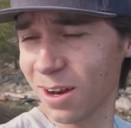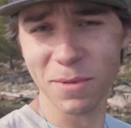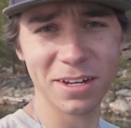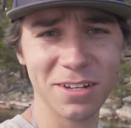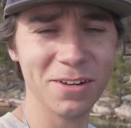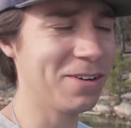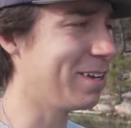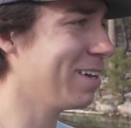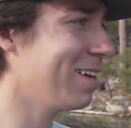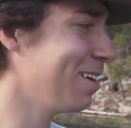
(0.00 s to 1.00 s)
got to make do
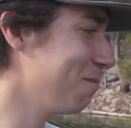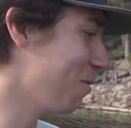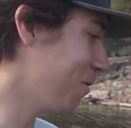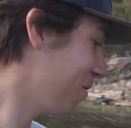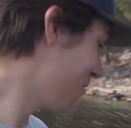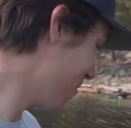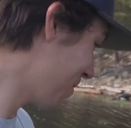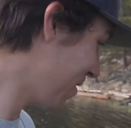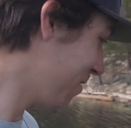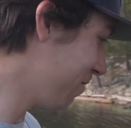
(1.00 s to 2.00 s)
and uh, throwing a jerk
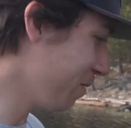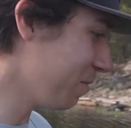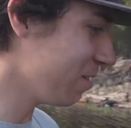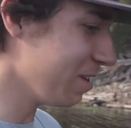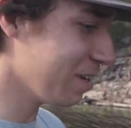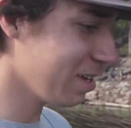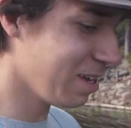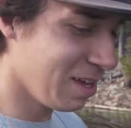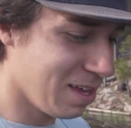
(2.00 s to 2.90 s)
bait on a flipping stick